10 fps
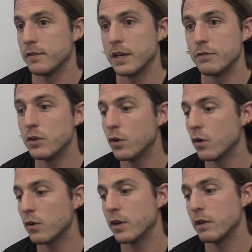If you're
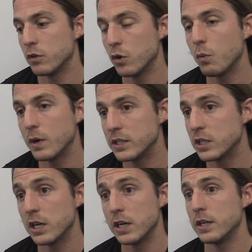not willing to
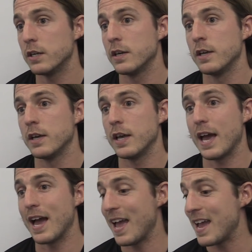learn
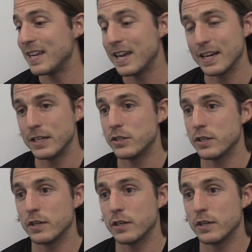at any age,